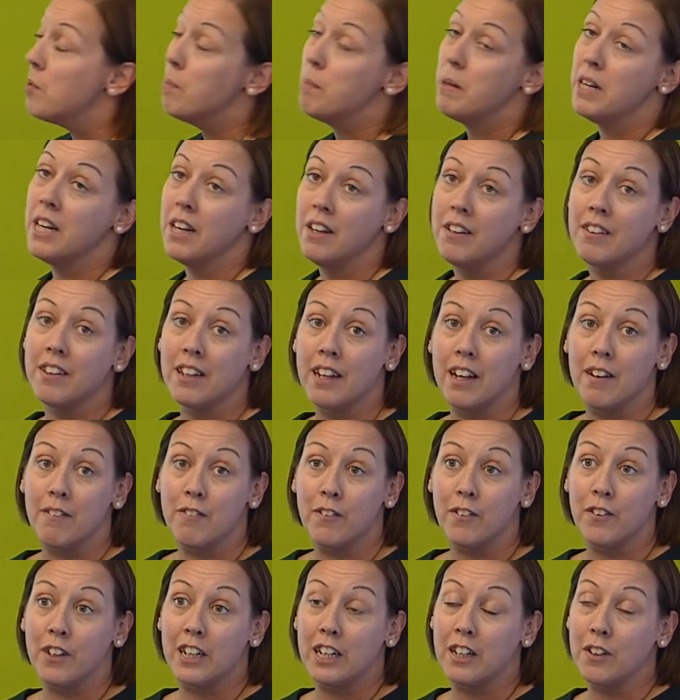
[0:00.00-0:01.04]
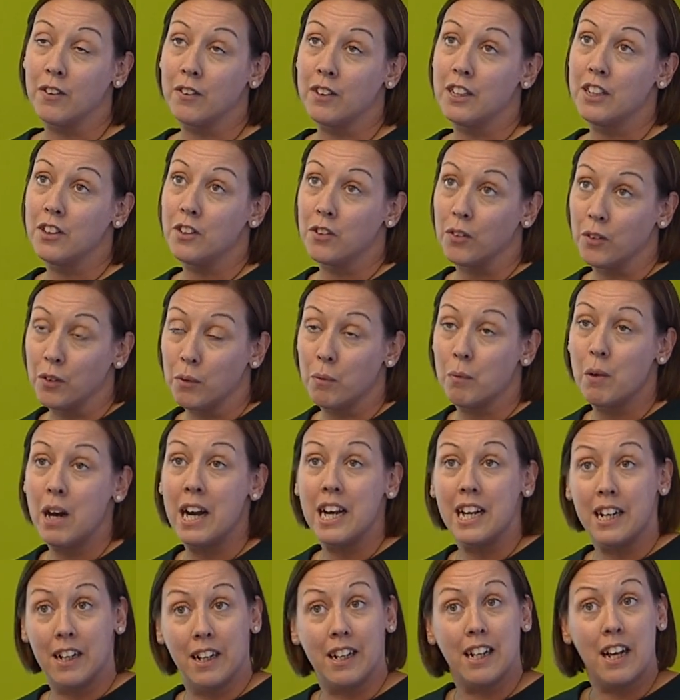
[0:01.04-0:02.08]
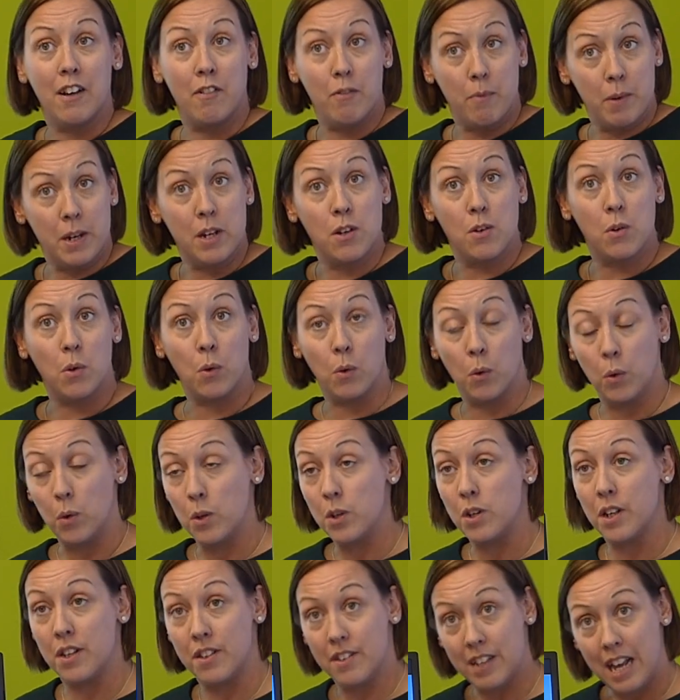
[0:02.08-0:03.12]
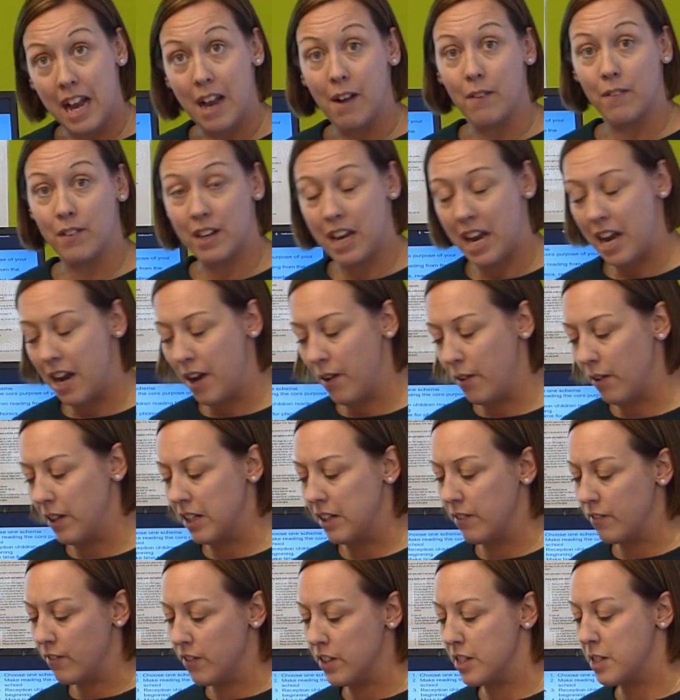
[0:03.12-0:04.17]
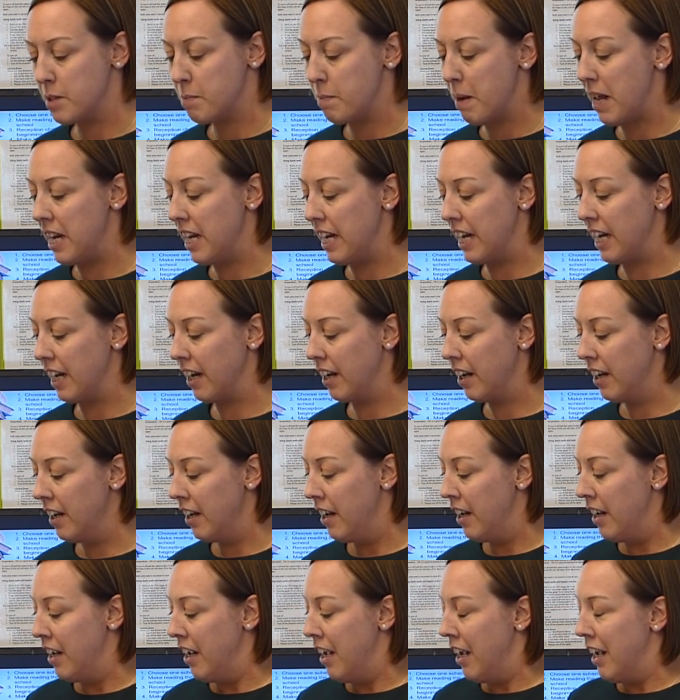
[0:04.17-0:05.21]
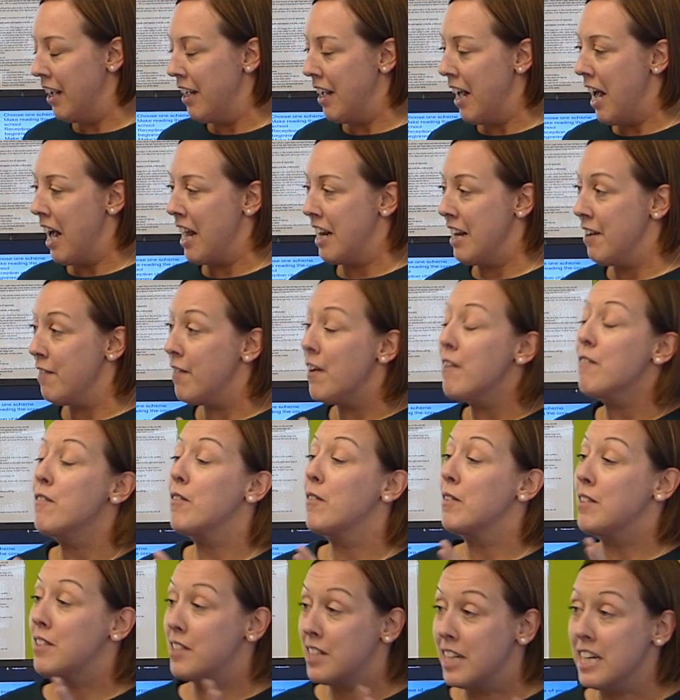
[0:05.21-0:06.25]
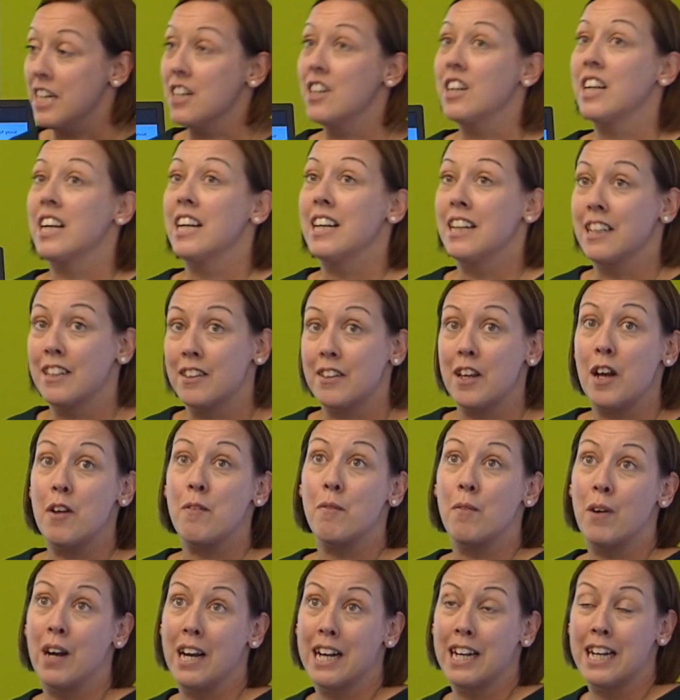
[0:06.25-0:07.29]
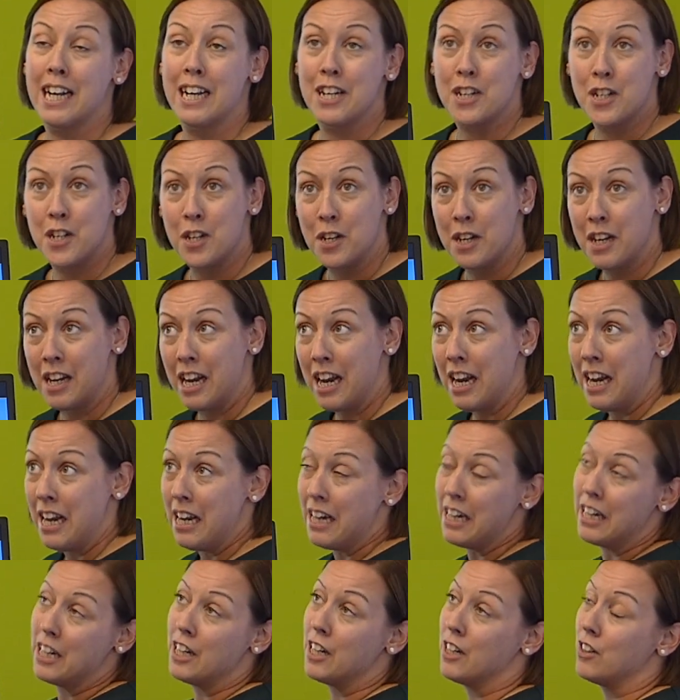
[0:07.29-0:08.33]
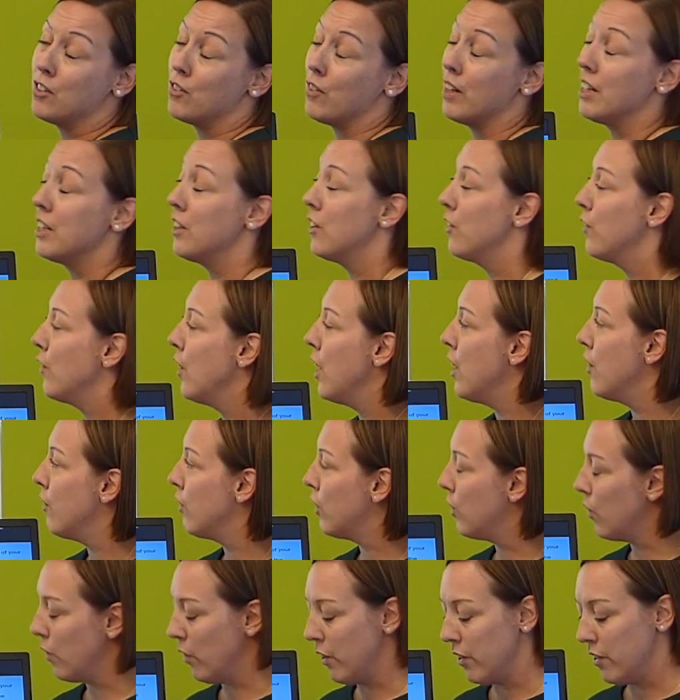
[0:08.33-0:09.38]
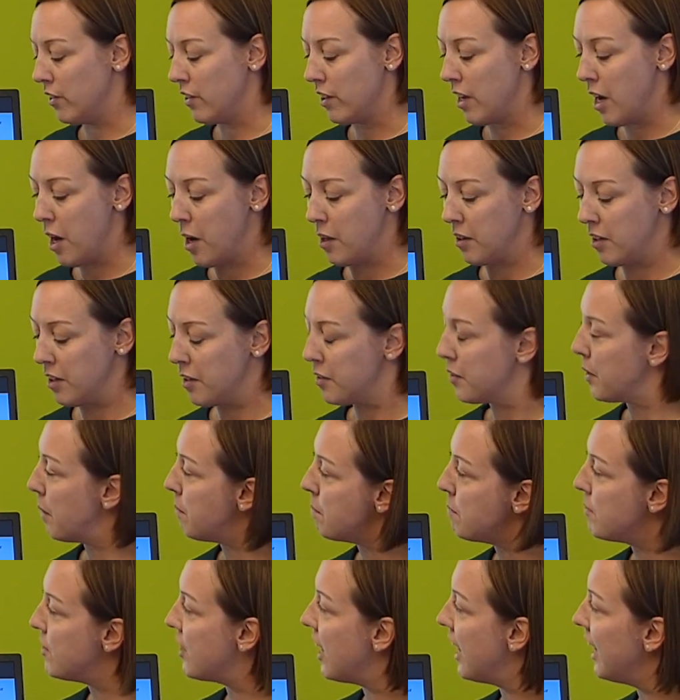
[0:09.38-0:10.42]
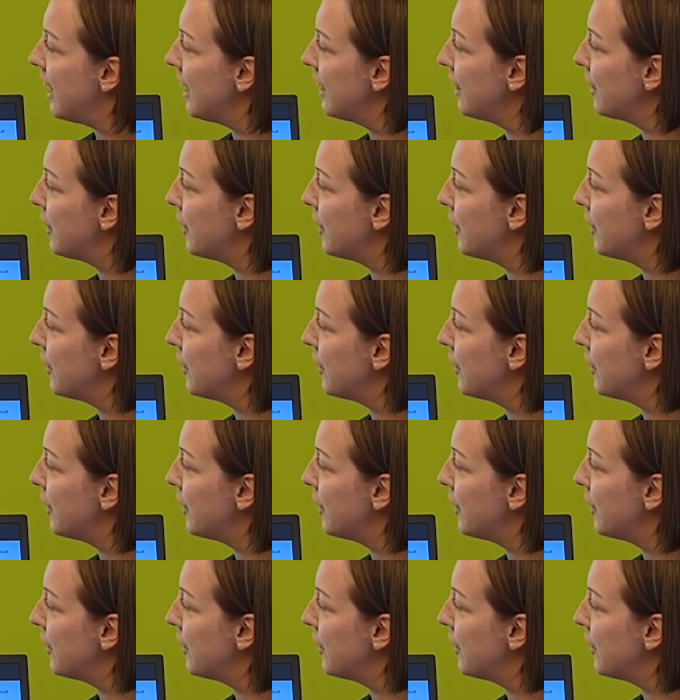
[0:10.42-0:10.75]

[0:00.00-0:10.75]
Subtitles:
should be using their phonic knowledge or the way that they've been taught to sound out for spelling. And if everyone's teaching it in the same way, that should transfer across to other subjects.